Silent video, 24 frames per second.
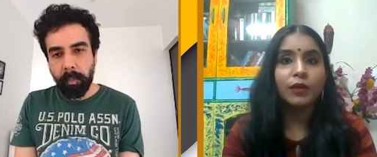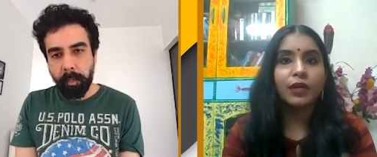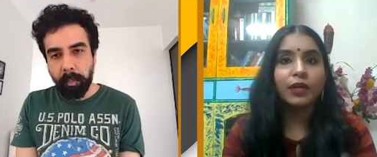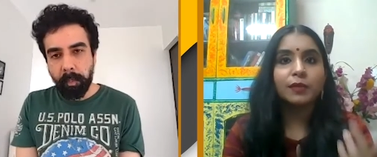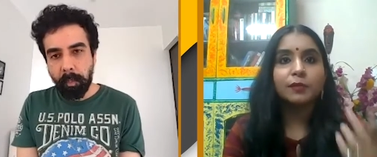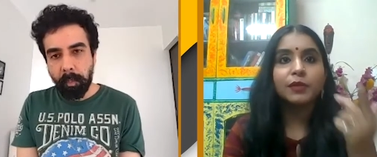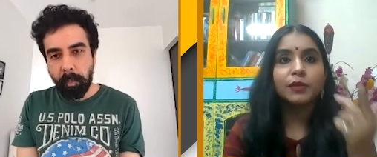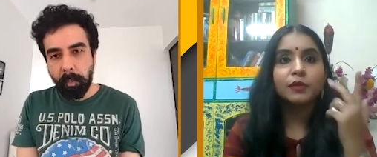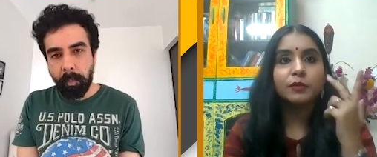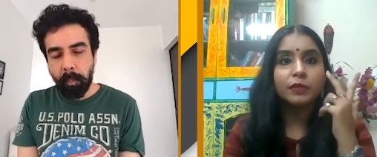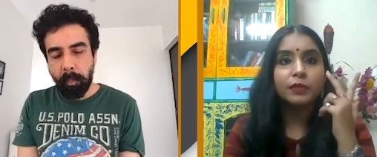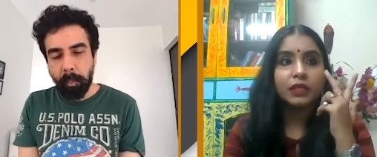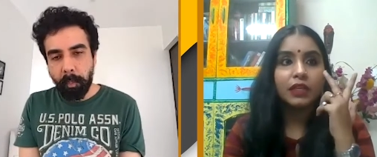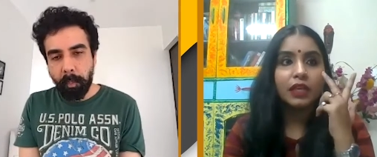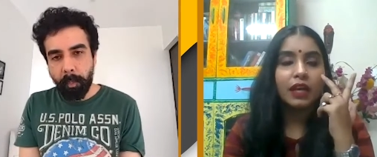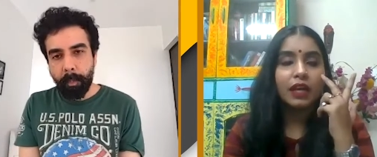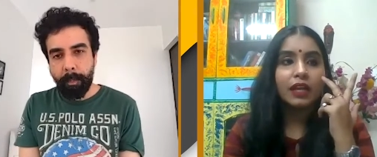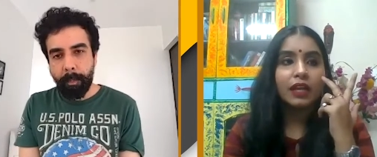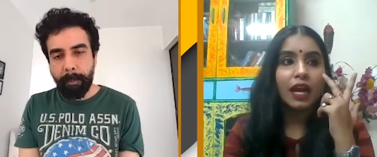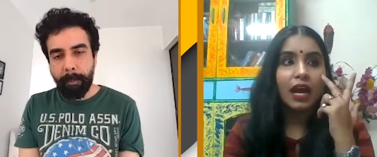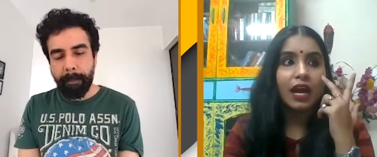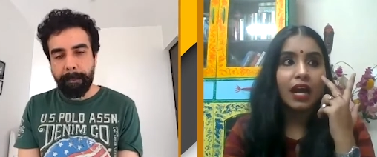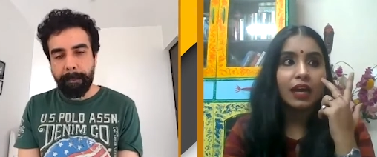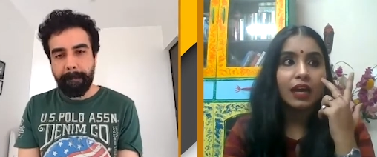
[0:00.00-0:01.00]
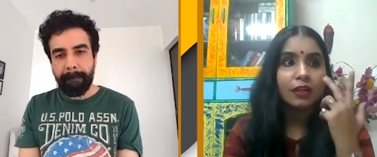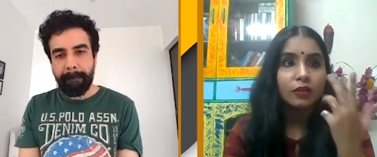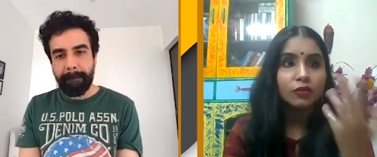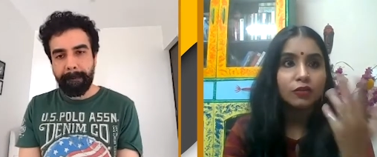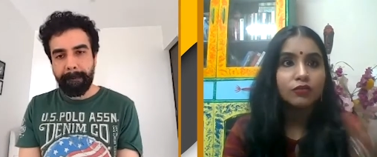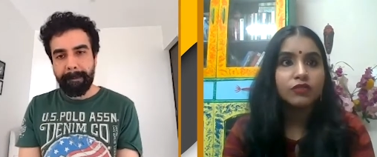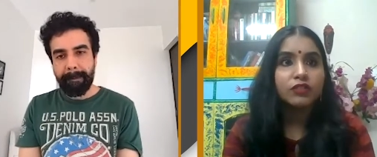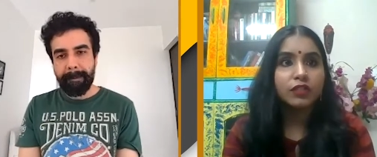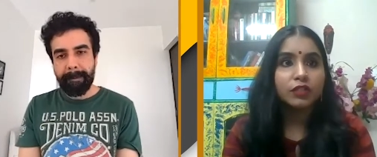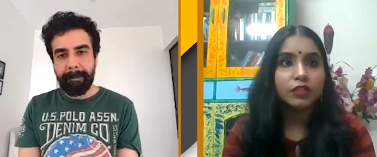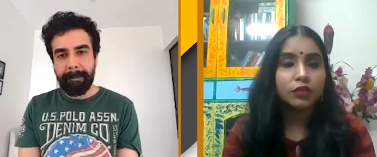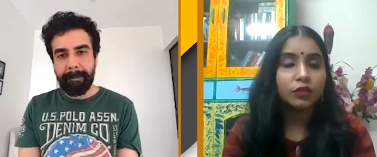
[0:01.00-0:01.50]
Speaker 1: when people are
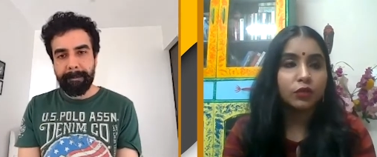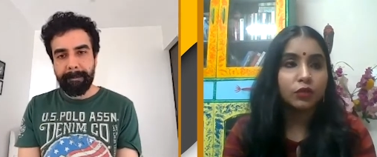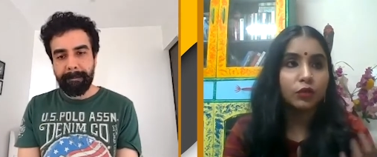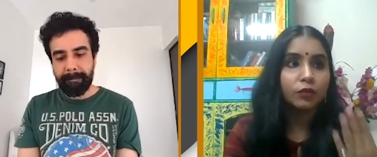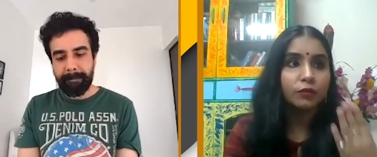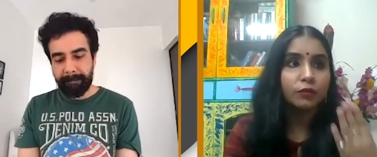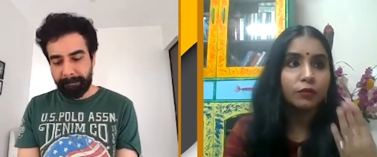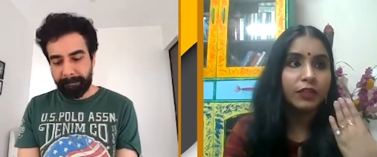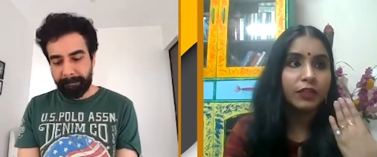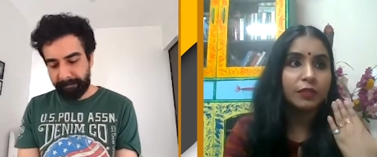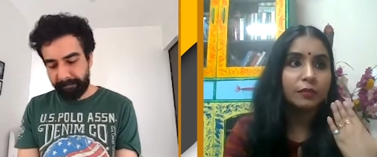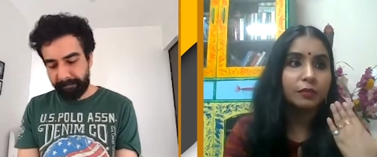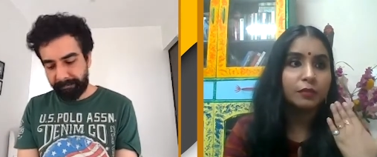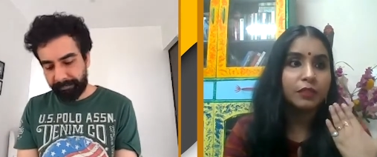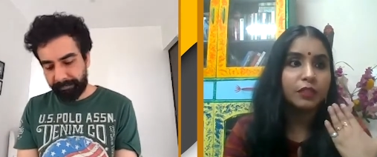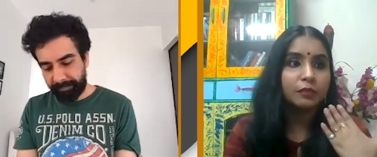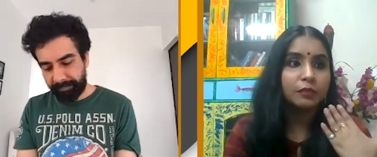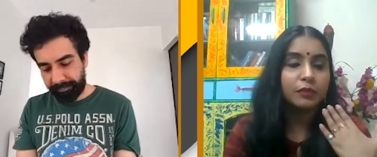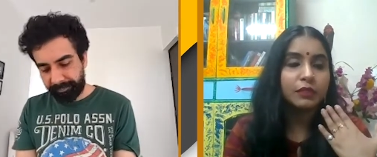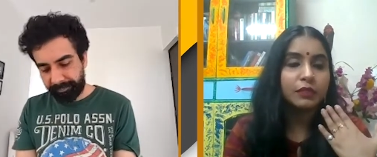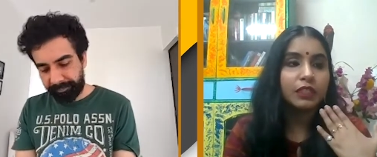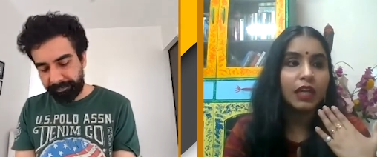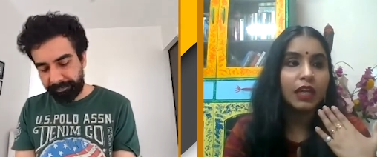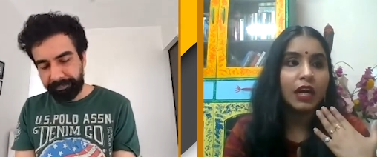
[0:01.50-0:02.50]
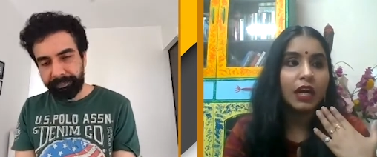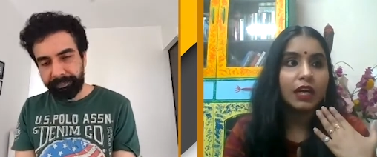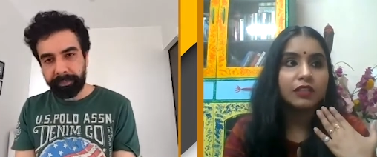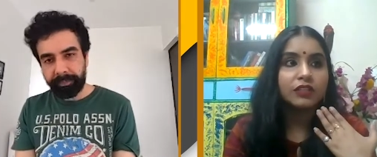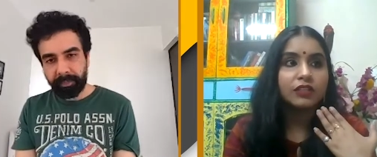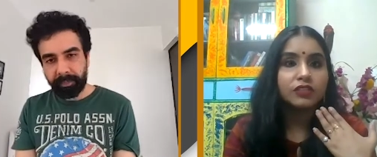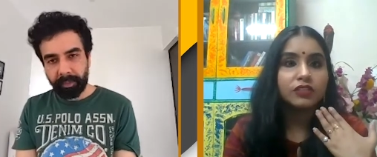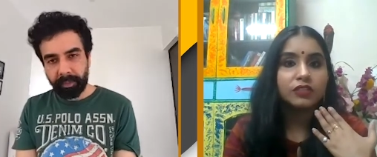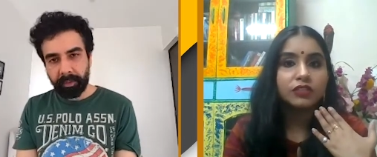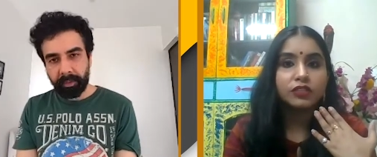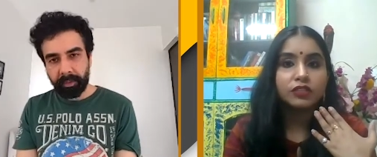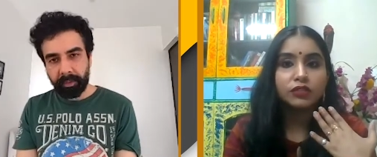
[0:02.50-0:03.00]
losing hope, when people are
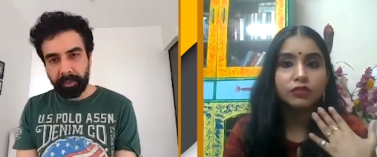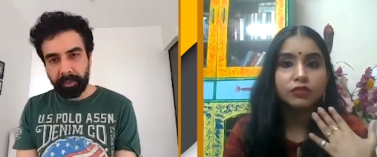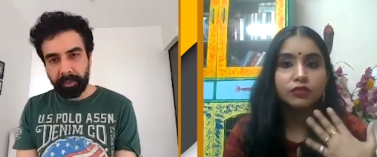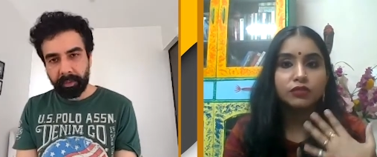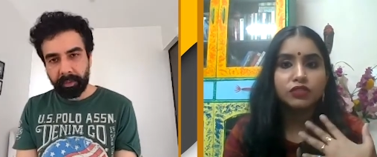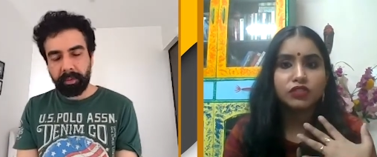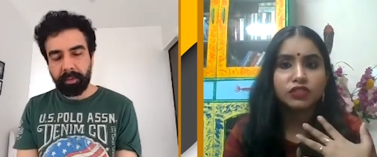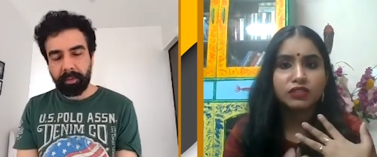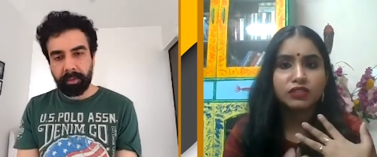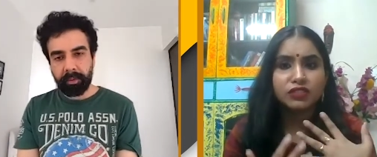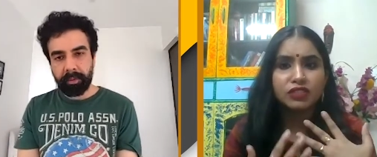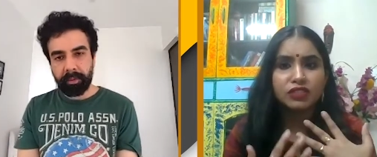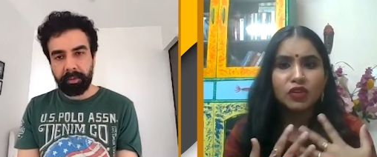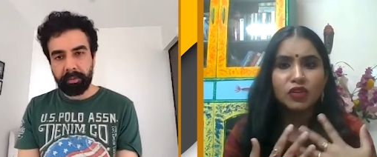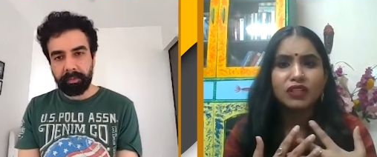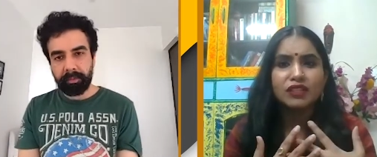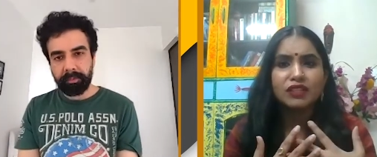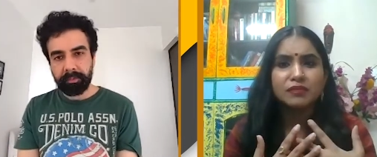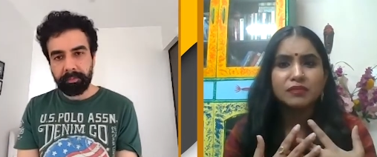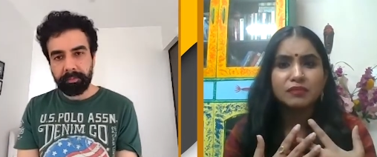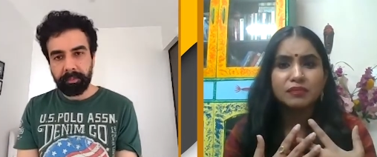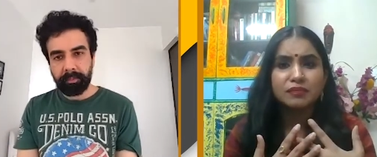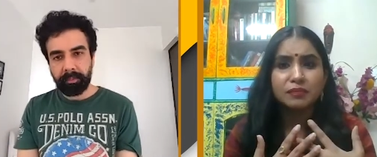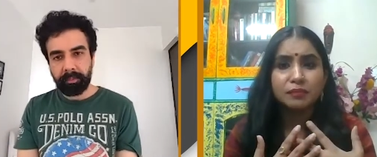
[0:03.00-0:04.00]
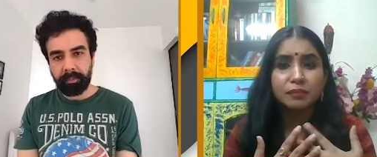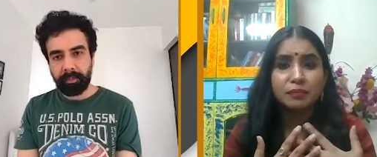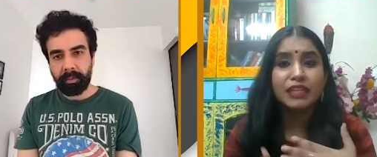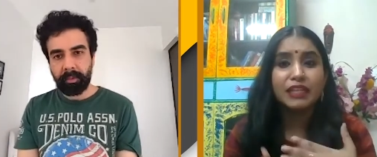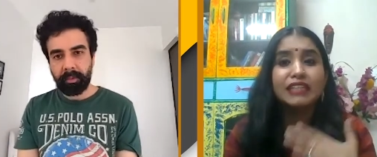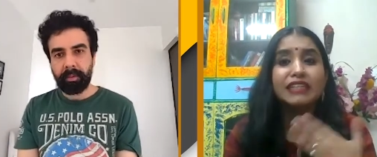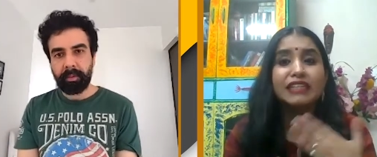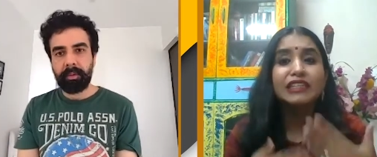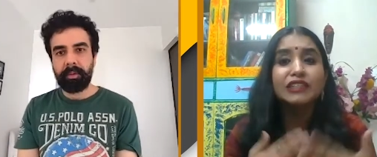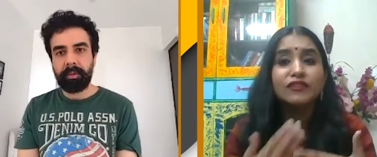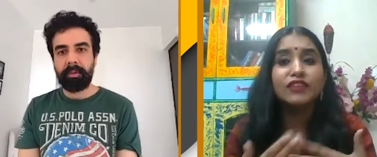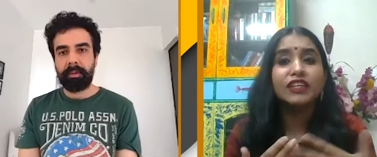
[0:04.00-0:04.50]
just, just not
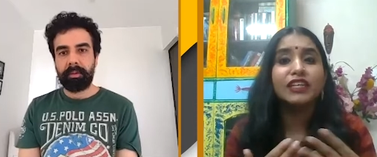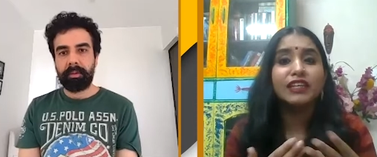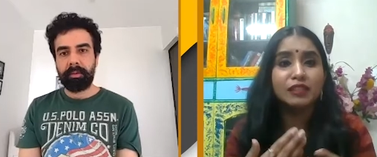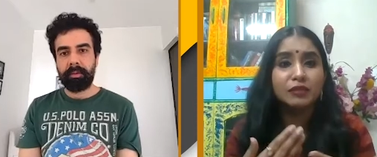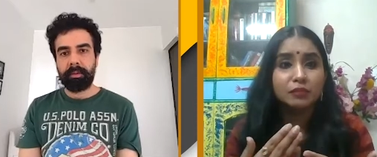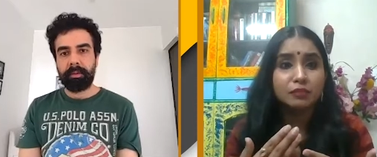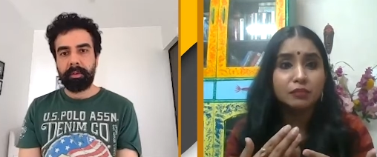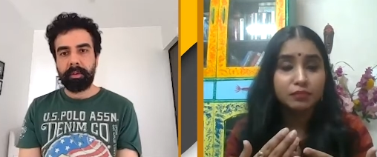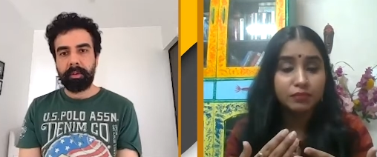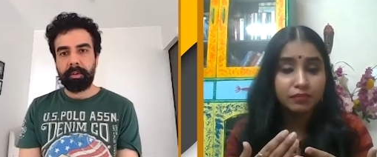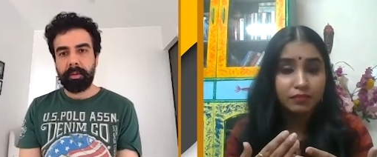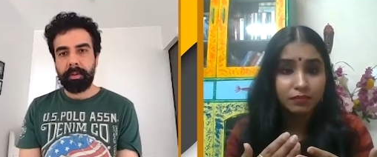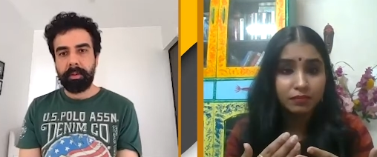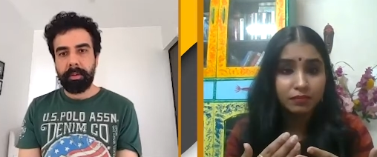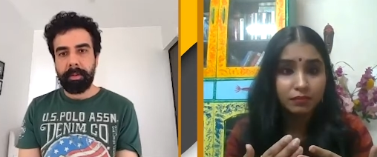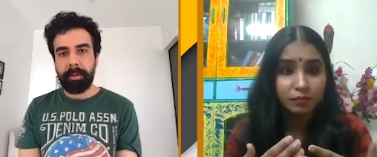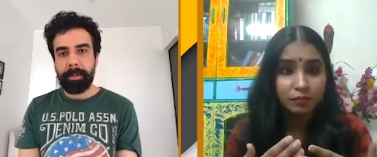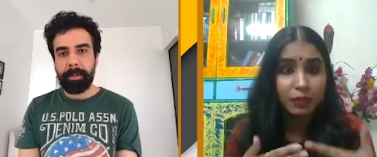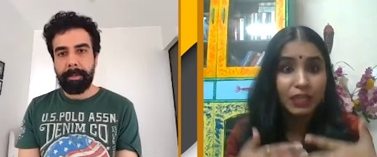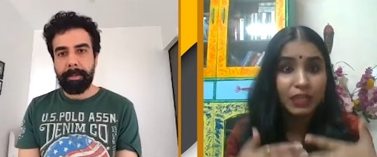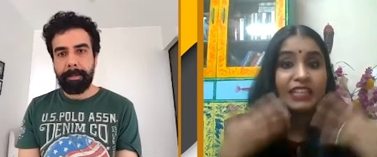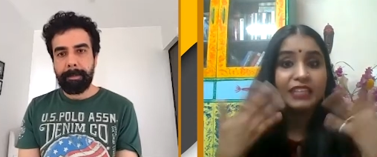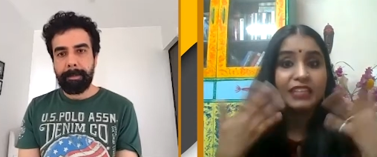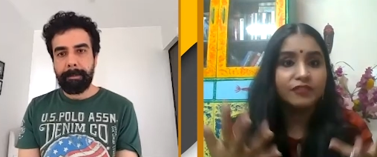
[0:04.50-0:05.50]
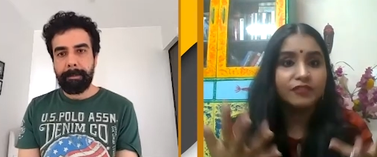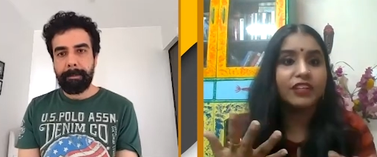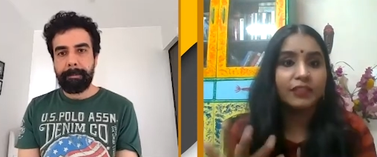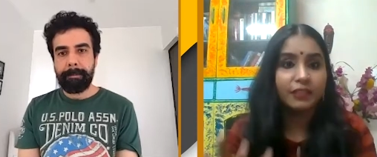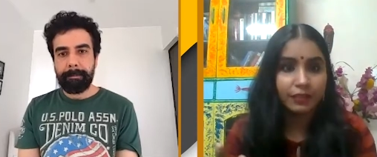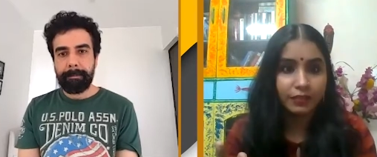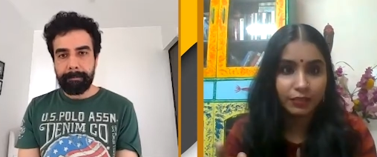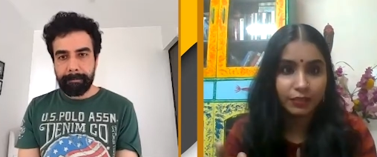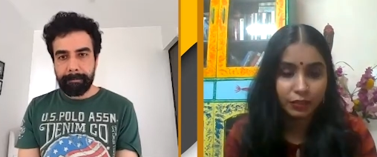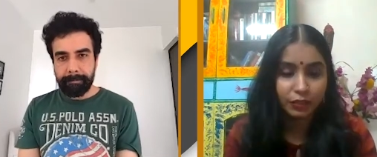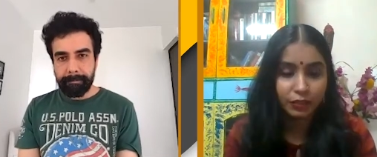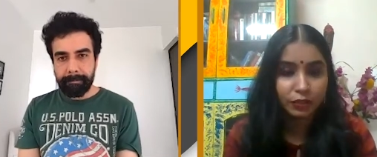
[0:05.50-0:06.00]
believing in
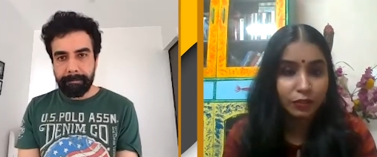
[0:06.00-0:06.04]
believing,